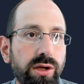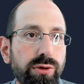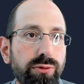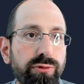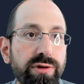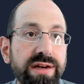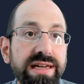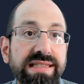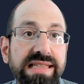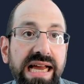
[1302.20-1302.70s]

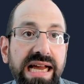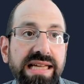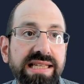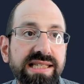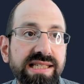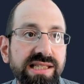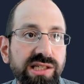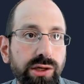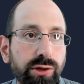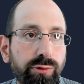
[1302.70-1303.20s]

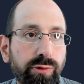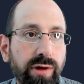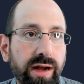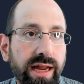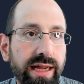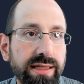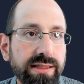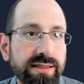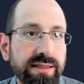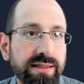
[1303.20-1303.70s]
Resizes
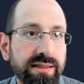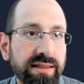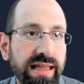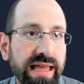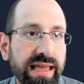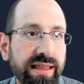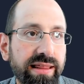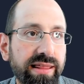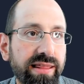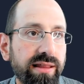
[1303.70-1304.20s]
array to
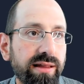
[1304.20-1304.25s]
length.